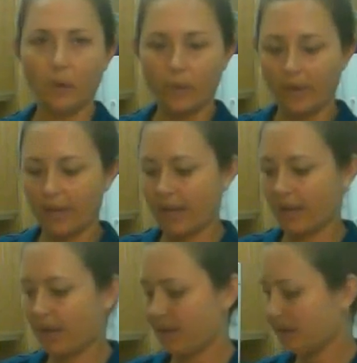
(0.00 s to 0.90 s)
Okay,
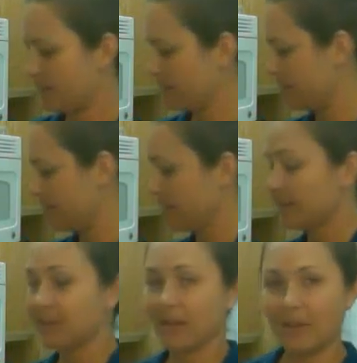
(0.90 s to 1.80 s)

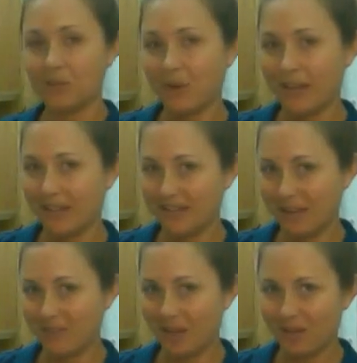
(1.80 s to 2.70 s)
now that's why I like to have
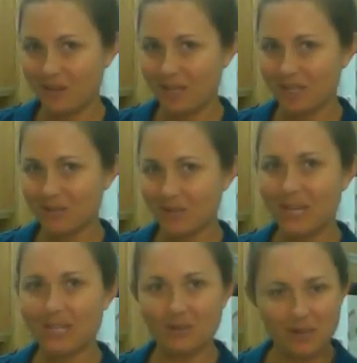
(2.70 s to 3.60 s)
my ingredients ready
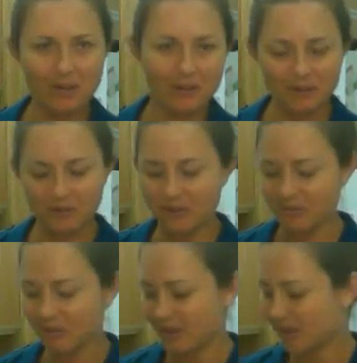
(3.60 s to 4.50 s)
so I don't have to fumble
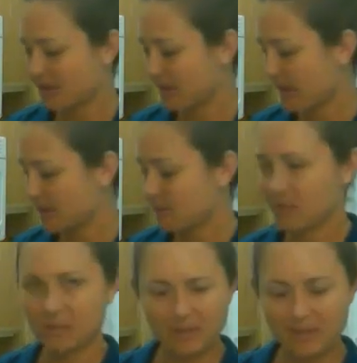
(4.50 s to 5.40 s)
around at the last minute,
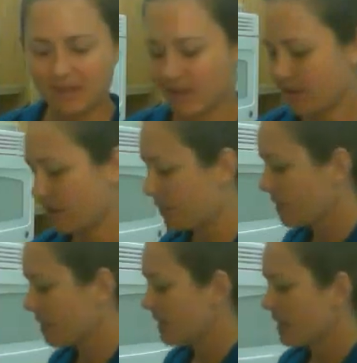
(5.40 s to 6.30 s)
but there you go.
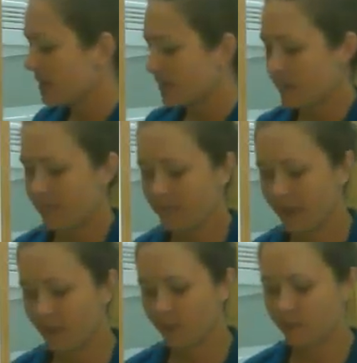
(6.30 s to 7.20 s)

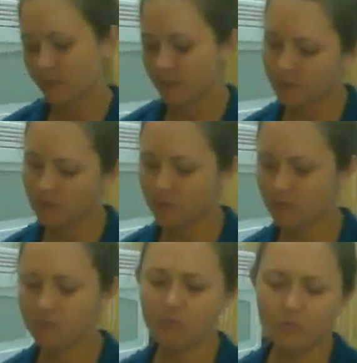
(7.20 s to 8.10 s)
Now,
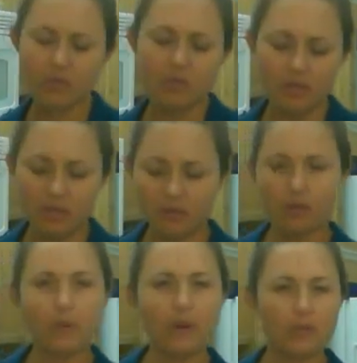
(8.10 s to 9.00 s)
we're looking for
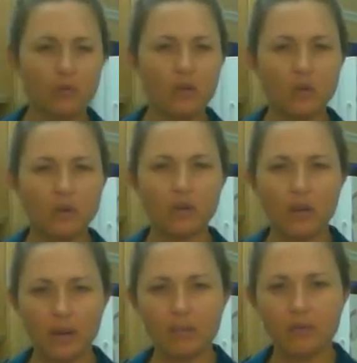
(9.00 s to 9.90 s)
about 3/4
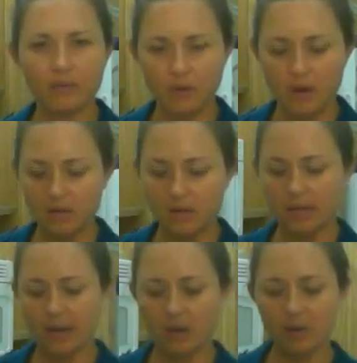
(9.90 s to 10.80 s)
cup of raw
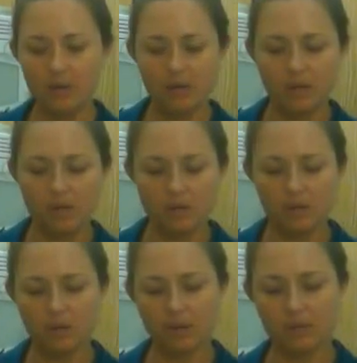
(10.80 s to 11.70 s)
cacao, so
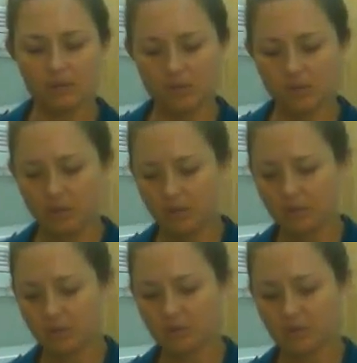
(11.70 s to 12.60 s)
I'm just going
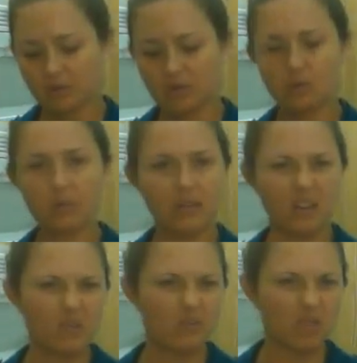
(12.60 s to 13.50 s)
to use my
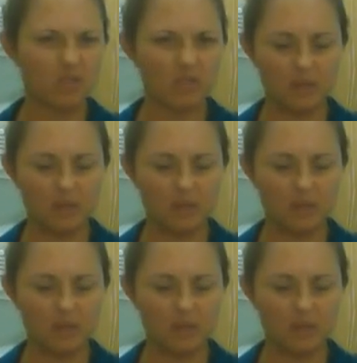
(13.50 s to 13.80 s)
cup measurer